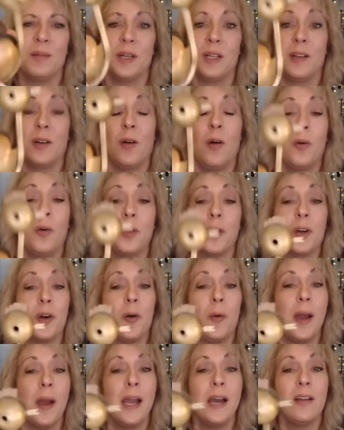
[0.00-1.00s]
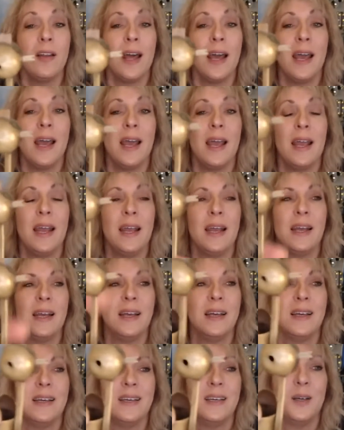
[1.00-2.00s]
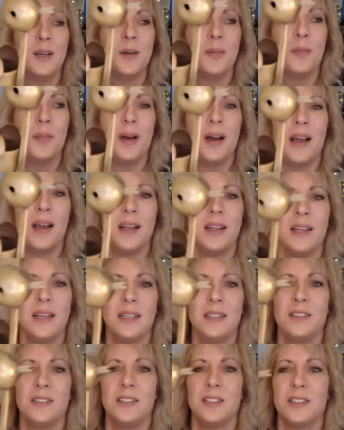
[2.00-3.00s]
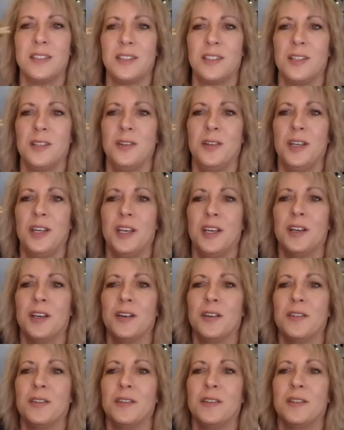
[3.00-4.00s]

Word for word: it'll hold a quail egg, but it's just too cute.